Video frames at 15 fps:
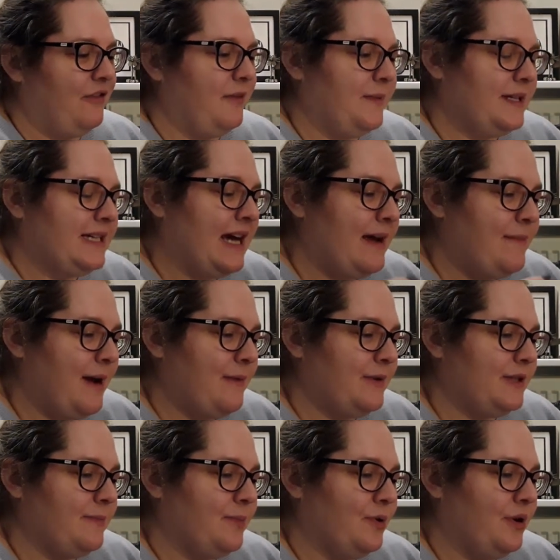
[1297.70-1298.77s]
From the time I
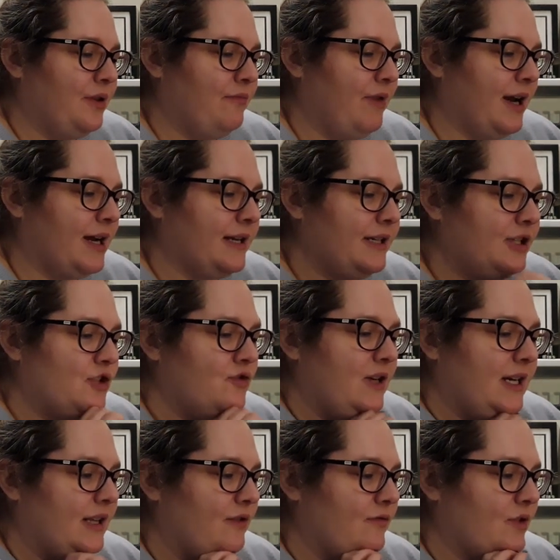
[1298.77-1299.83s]
was a boy, the reckless
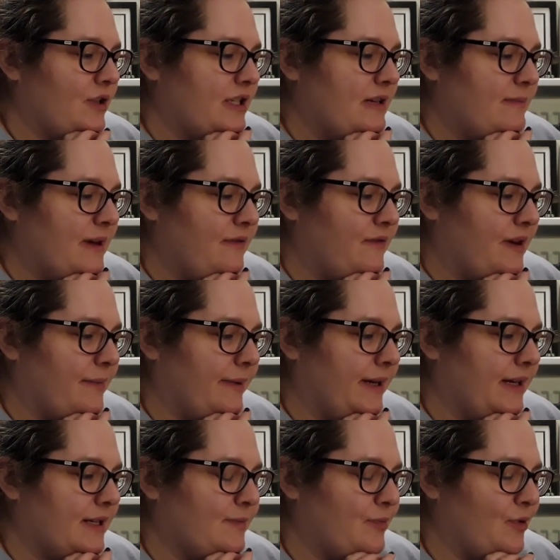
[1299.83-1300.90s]
streak that runs in my
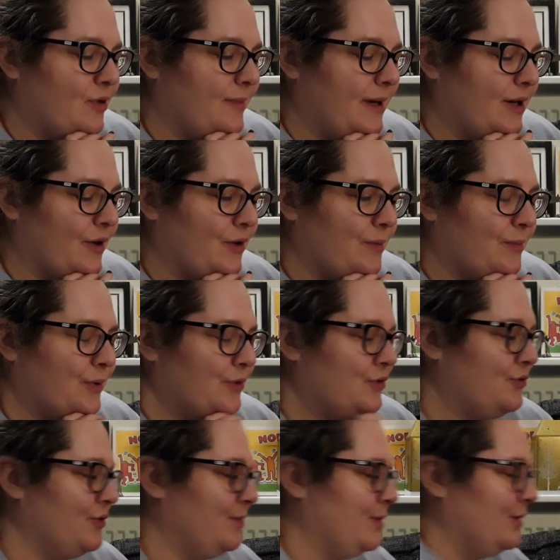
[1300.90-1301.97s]
family has brought me nothing but
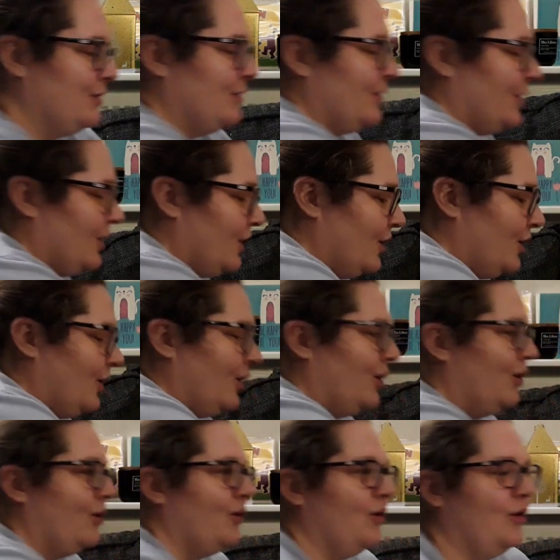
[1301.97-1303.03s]
trouble.
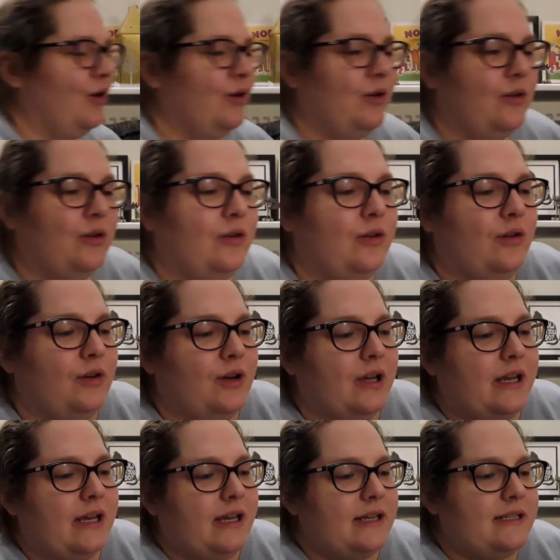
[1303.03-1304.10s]
Or
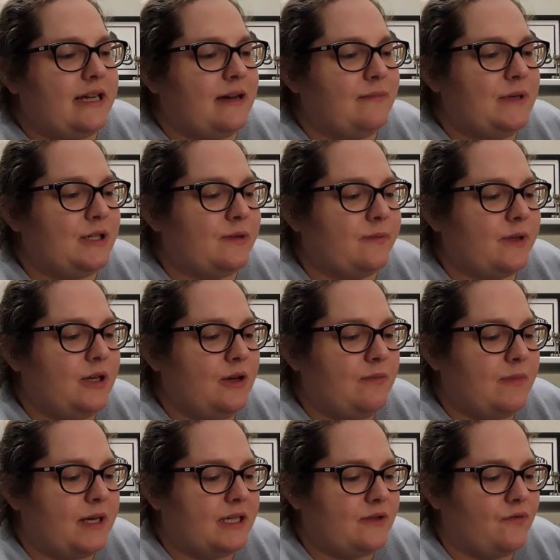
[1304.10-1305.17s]
tell me something you
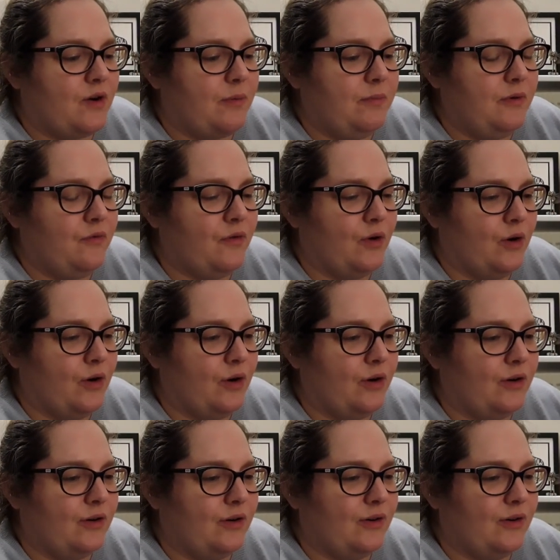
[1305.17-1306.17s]
missed from before.